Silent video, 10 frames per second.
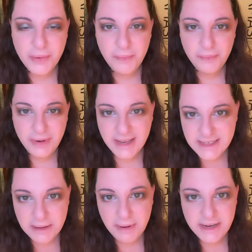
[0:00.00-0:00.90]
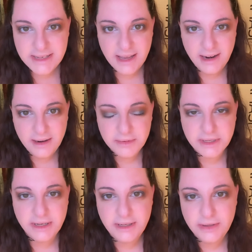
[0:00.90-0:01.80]
next up, I decided I was
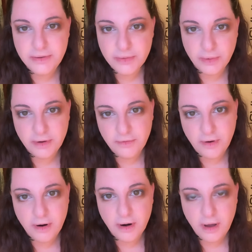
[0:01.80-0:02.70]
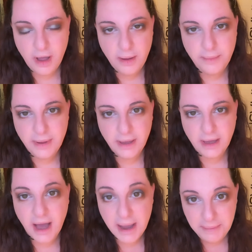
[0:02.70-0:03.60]
gonna use one of our
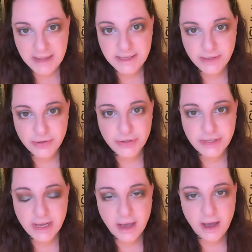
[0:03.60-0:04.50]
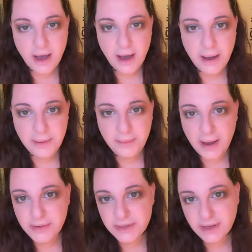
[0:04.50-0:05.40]
eye pencils. I
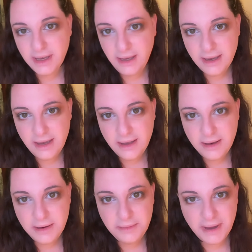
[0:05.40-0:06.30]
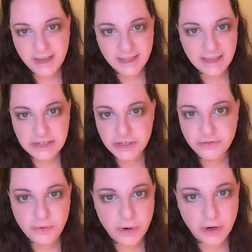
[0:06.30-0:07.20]
was looking in my collection
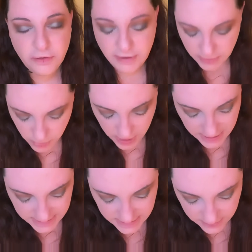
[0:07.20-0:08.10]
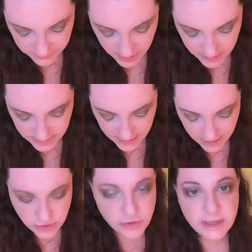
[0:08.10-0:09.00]
for a green one. I did find the
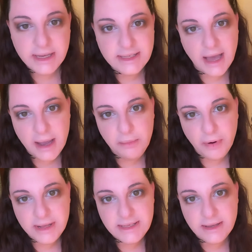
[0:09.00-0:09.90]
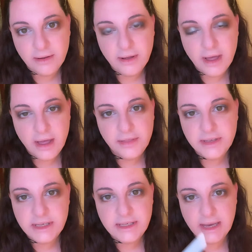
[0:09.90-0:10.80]
Extra Last Eye Pencil.
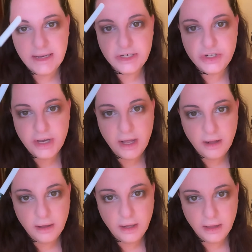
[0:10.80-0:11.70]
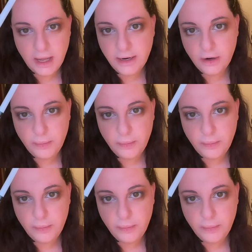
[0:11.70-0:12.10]
This is a gel liner